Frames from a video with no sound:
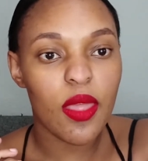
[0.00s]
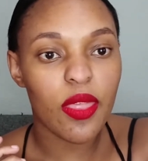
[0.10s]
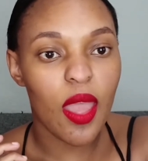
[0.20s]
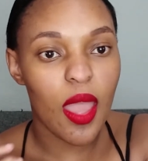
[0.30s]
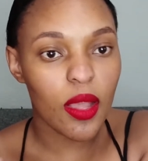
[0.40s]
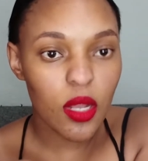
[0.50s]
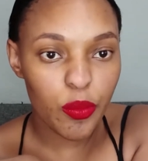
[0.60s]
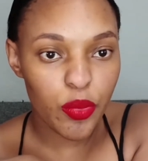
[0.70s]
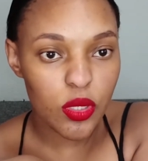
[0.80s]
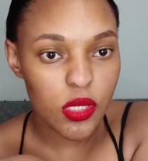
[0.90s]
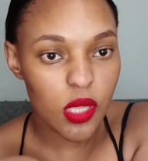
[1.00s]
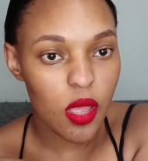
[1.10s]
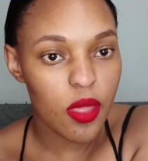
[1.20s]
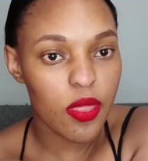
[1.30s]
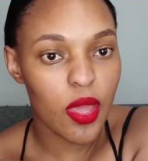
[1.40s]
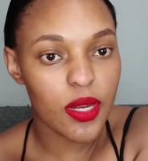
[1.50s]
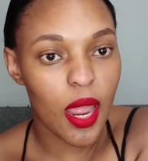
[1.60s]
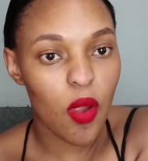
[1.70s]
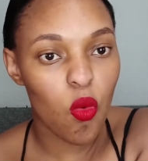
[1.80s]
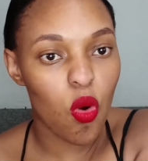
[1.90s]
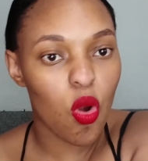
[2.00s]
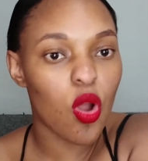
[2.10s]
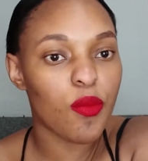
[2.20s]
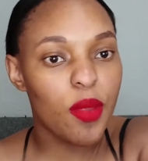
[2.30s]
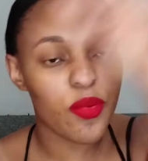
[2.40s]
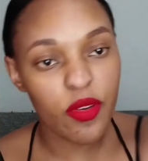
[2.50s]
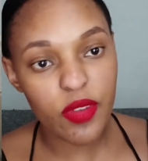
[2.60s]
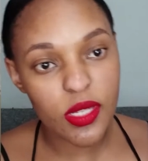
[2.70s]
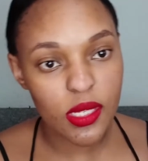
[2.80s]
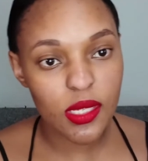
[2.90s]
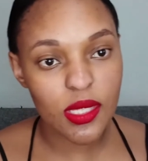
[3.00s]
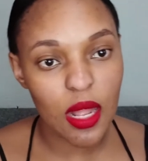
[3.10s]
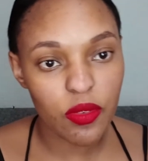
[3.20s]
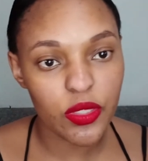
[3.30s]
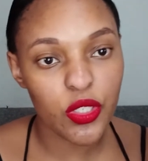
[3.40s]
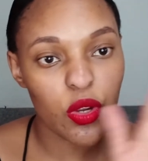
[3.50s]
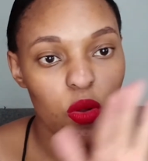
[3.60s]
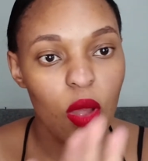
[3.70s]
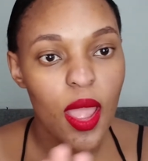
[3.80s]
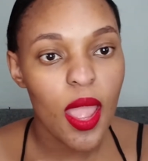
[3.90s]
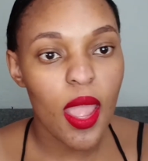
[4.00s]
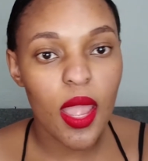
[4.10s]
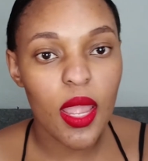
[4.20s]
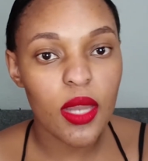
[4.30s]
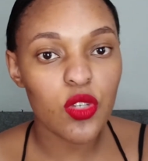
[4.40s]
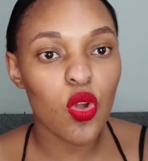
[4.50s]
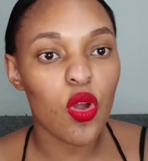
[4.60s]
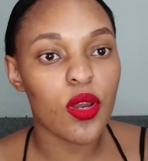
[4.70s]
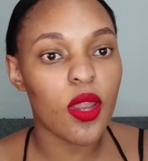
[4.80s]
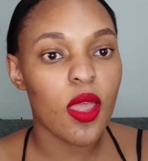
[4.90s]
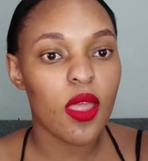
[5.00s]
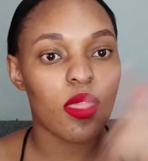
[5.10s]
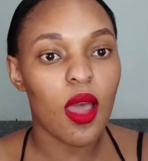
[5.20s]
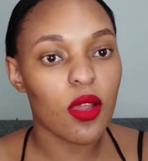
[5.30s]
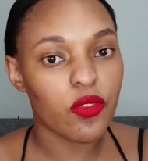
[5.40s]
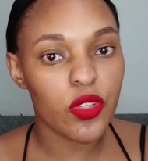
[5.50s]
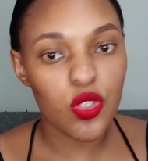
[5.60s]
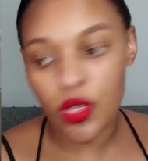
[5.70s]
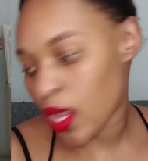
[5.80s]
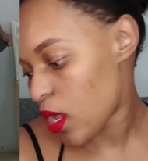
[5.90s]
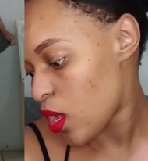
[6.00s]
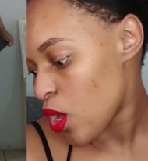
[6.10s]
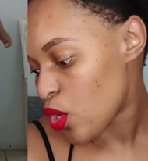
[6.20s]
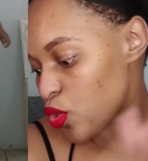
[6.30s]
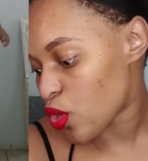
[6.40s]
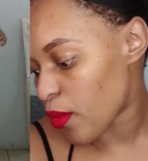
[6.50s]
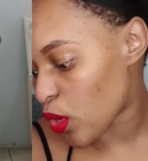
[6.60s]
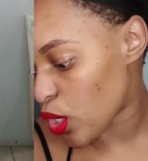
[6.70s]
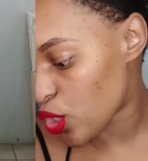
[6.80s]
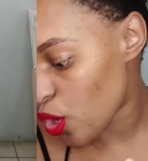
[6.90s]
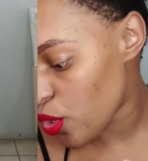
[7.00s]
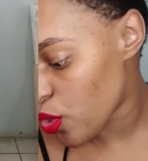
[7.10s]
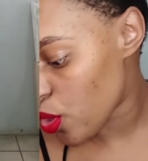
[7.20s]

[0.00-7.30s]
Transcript: the ankle boots that I wore on my previous style video and on the outfit today. So I'm gonna show you